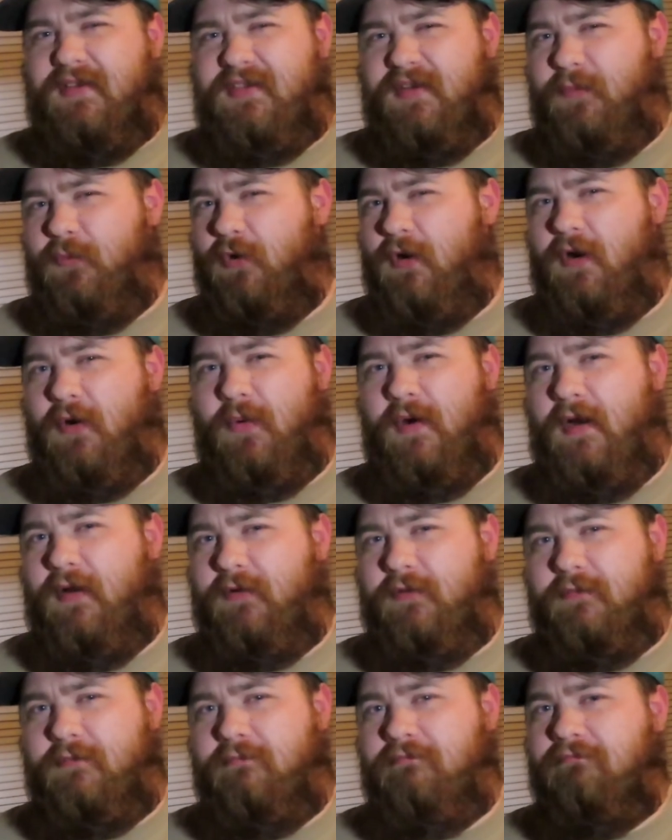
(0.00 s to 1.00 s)
somewhere
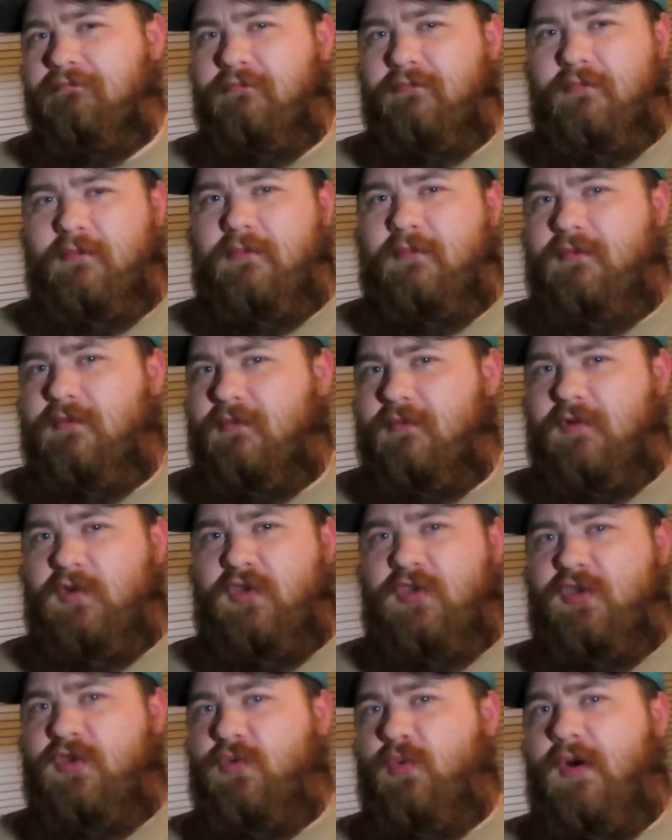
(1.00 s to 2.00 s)
around
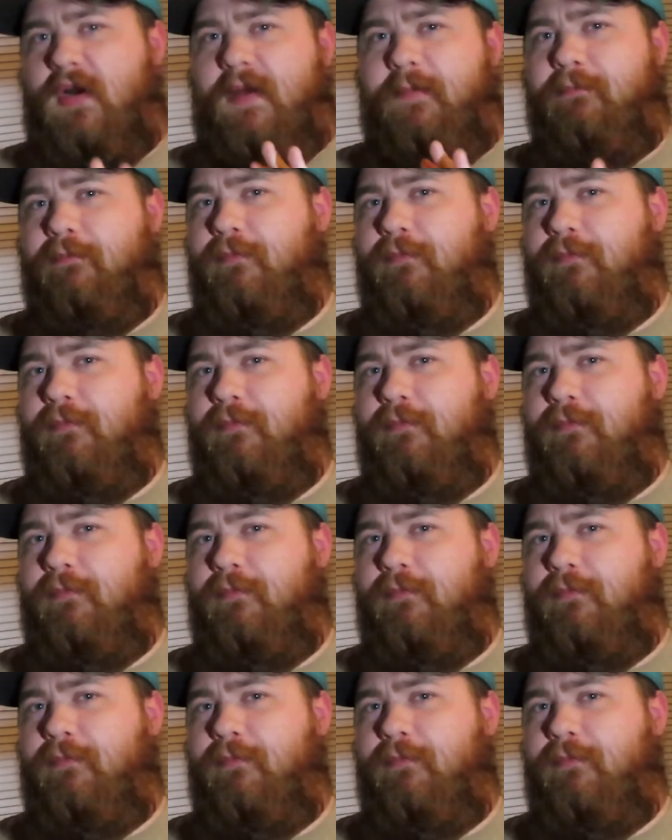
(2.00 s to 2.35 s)
20